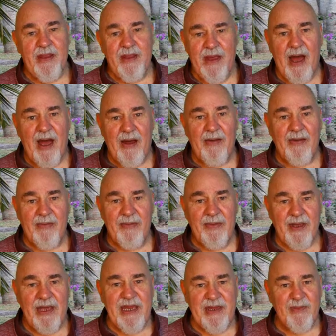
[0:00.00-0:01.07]

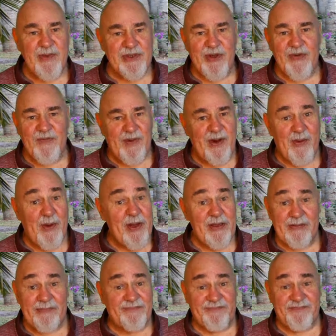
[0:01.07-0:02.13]
the heat was on for a
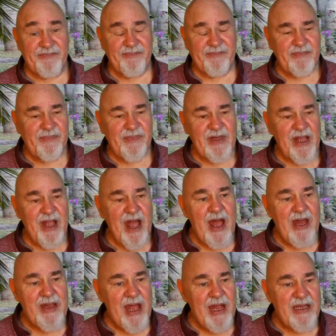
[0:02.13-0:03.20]
while.
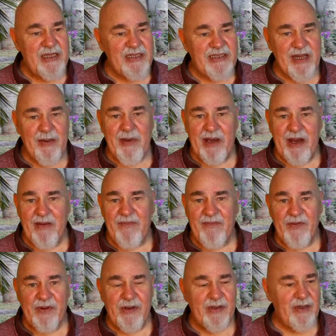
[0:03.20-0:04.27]
And then you simmer it
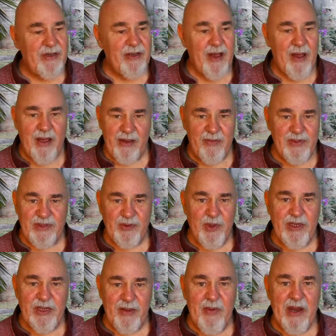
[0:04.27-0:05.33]
for, I think it was
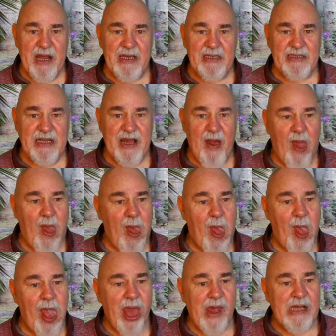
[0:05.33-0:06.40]
20 minutes.
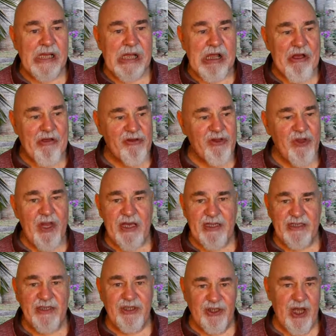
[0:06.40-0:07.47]
So
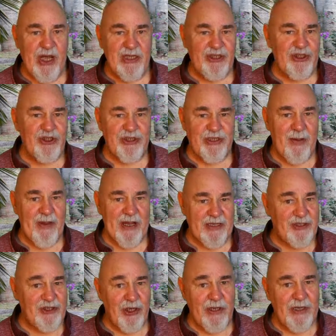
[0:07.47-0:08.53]
that's used a
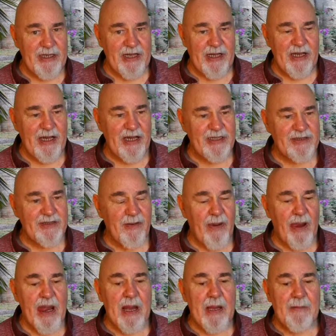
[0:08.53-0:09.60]
big chunk of the gas.
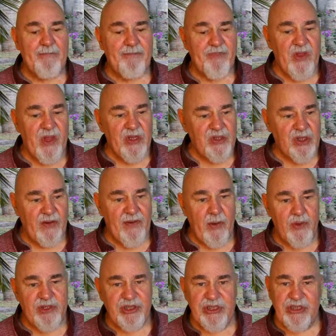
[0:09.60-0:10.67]
So if I
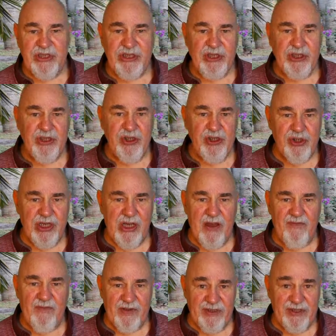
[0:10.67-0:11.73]
was just using
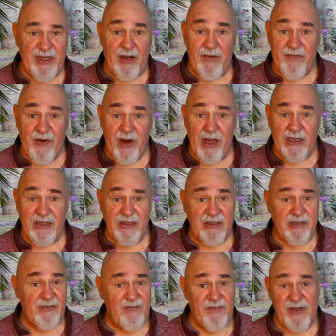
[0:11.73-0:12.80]
it for stir fries
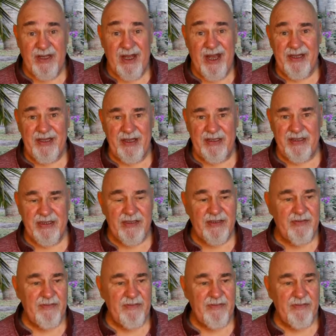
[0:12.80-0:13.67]
and frittatas,